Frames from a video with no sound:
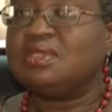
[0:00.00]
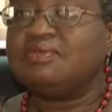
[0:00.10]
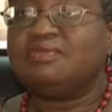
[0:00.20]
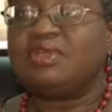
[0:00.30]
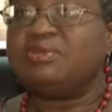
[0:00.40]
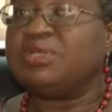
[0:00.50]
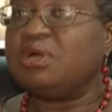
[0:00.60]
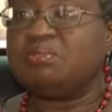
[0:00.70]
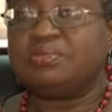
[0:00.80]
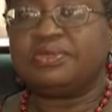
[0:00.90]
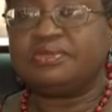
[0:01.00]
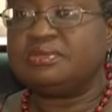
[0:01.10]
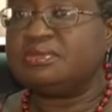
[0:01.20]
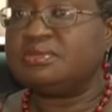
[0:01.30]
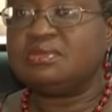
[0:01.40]
Very humble.
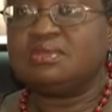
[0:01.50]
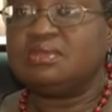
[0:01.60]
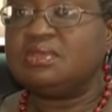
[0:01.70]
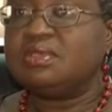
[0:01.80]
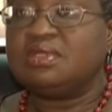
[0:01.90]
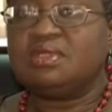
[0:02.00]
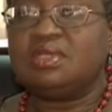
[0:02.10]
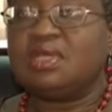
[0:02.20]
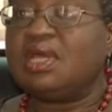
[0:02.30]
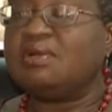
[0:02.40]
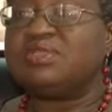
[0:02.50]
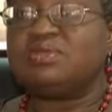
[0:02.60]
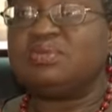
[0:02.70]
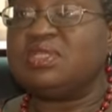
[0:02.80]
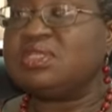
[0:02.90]
I
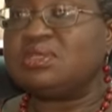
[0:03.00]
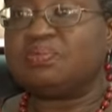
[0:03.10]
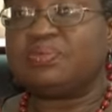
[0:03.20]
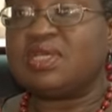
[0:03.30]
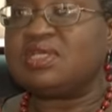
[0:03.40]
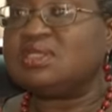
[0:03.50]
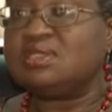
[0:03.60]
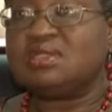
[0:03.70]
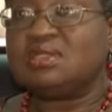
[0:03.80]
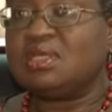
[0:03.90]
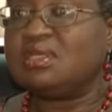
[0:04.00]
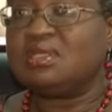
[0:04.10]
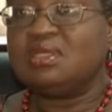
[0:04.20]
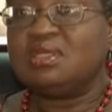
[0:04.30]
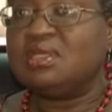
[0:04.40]
was really surprised,
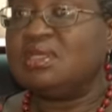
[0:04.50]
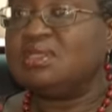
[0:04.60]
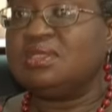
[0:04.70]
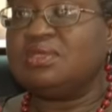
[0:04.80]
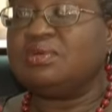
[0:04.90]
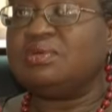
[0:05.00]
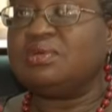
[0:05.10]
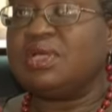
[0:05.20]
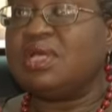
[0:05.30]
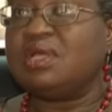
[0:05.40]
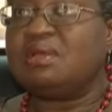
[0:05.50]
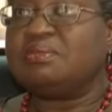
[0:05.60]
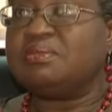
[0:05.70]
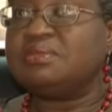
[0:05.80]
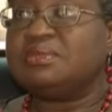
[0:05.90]
you know,
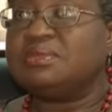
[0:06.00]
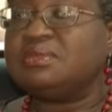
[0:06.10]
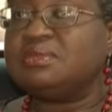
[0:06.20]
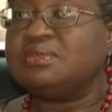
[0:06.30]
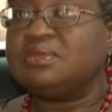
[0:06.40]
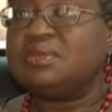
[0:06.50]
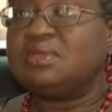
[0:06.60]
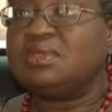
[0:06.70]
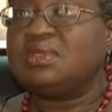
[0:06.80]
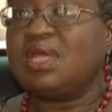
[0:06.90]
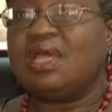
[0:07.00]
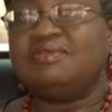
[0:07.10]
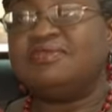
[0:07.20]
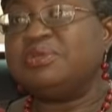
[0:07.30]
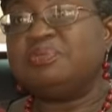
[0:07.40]
and
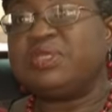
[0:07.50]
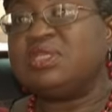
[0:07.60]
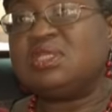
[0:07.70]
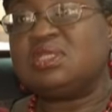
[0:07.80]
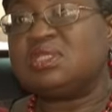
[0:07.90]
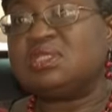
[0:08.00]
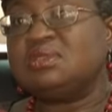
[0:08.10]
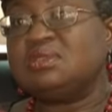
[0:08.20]
very pleased.